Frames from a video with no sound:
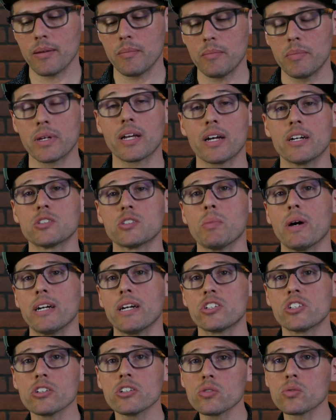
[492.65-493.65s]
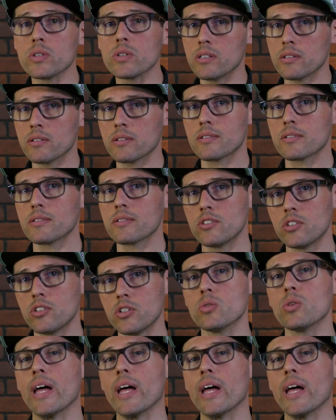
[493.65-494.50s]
because my children do